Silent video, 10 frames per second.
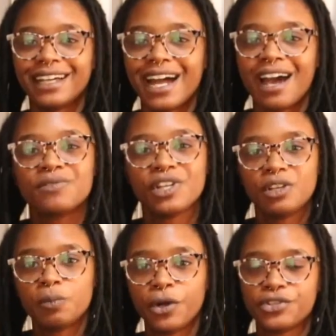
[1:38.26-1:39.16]
After
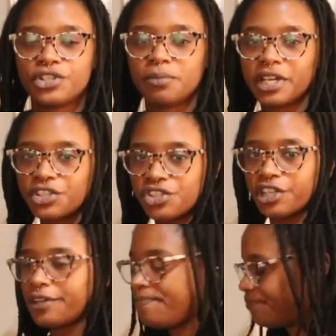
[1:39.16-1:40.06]
you pulse your
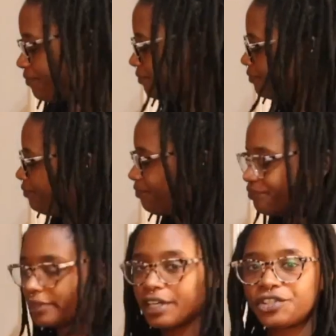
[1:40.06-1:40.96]
mixture,
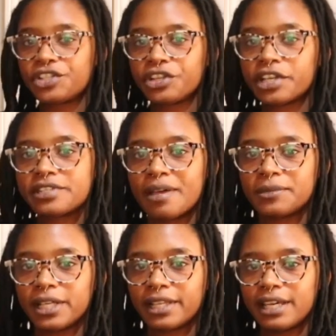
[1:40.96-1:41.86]
it should look
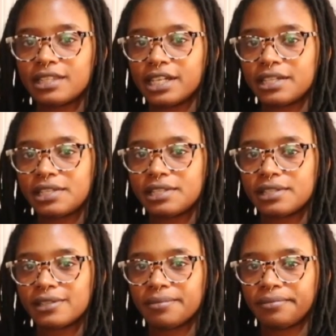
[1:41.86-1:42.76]
something like
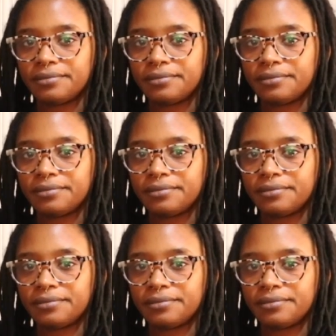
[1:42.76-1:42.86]
this.